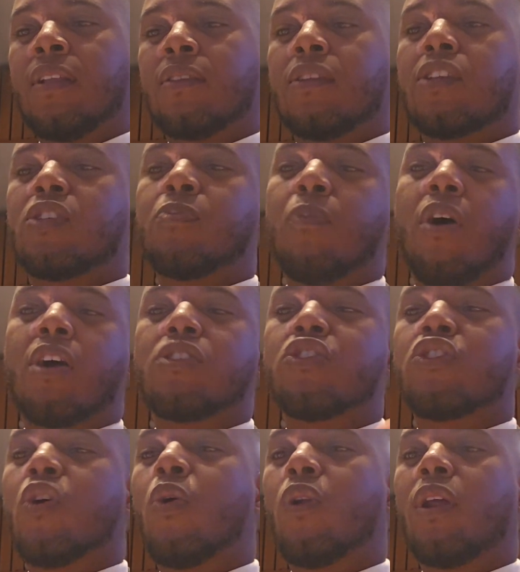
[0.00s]
the smart
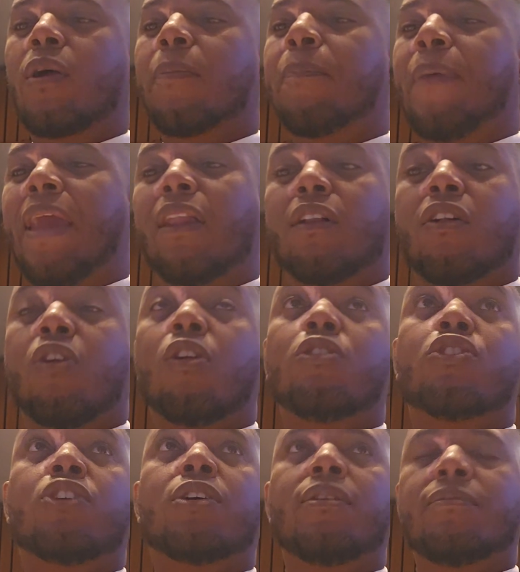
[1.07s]
solar panel
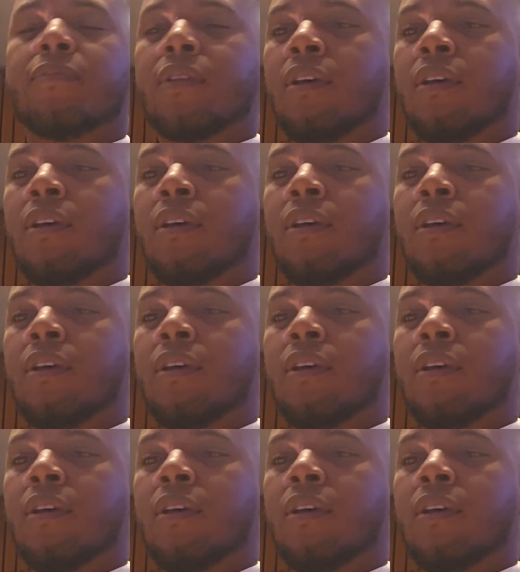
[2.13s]
culture,